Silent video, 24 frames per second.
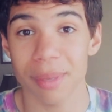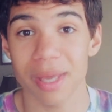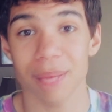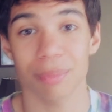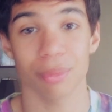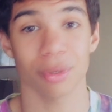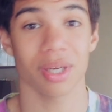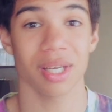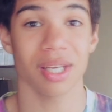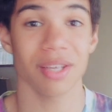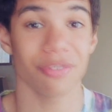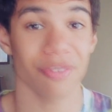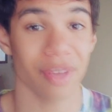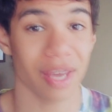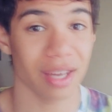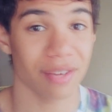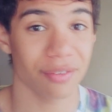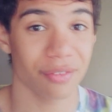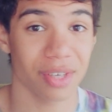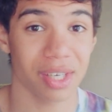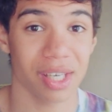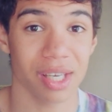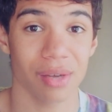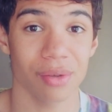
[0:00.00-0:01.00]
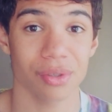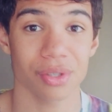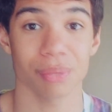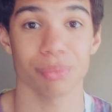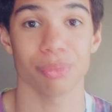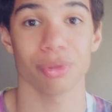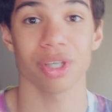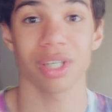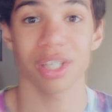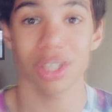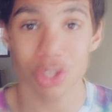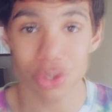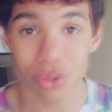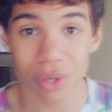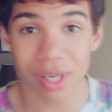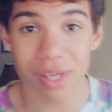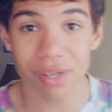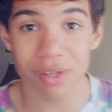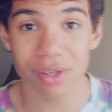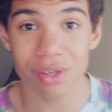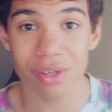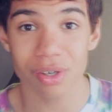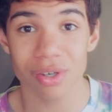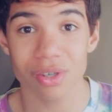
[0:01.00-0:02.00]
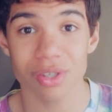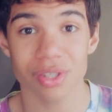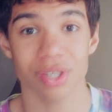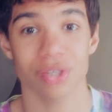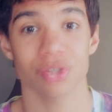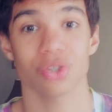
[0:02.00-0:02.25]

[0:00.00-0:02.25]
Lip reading: make Britney fan videos and Britney trailers